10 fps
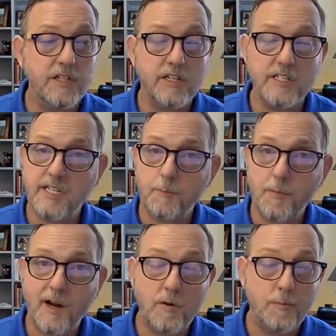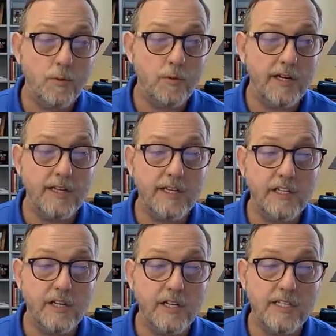you're going to see a PowerPoint, and then
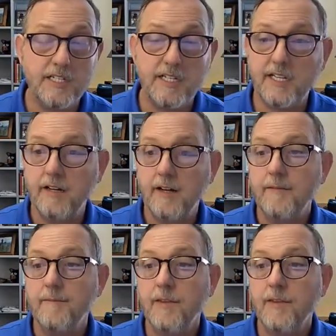you're going to see